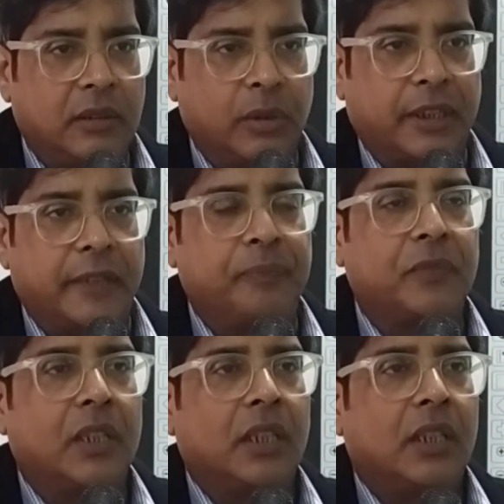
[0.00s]
Okay,
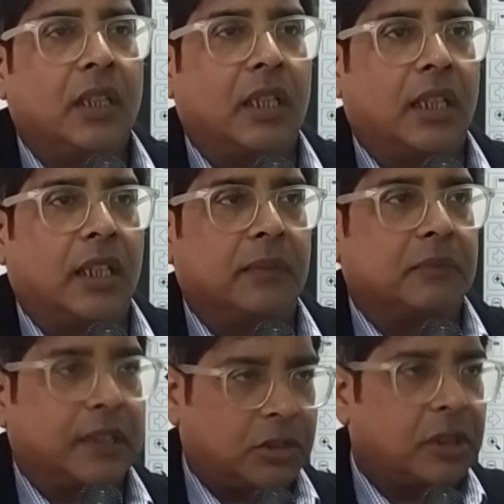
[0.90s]

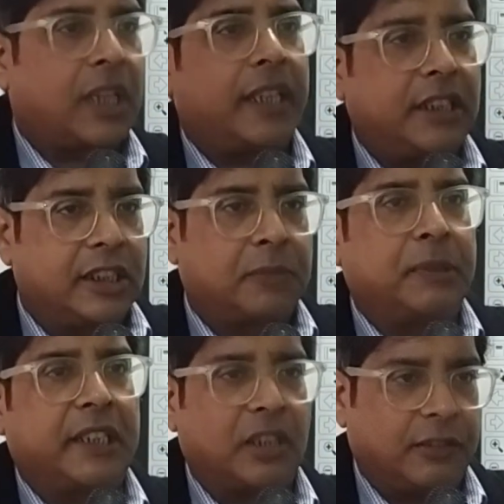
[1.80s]
a society is
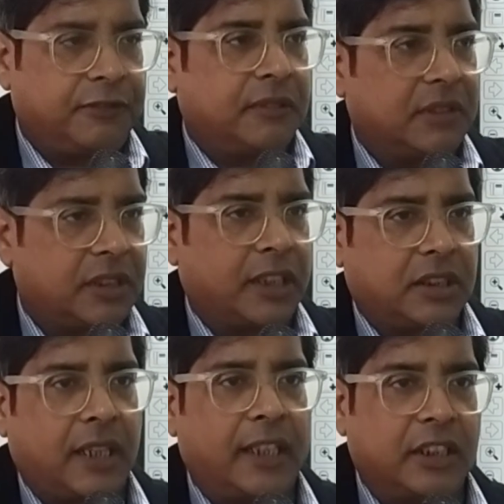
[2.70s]
made of
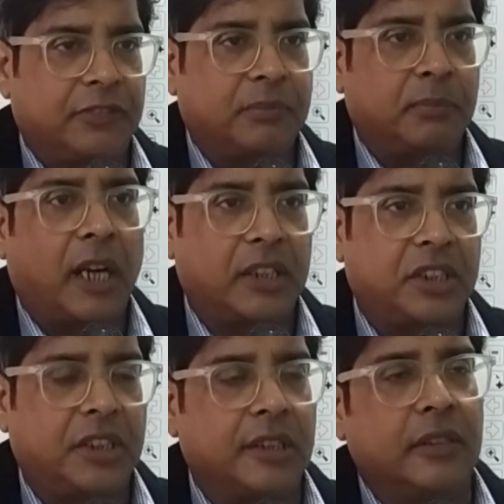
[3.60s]
such kind of
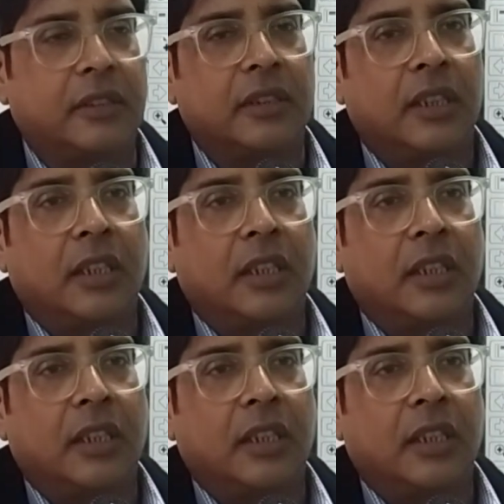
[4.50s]
partitions.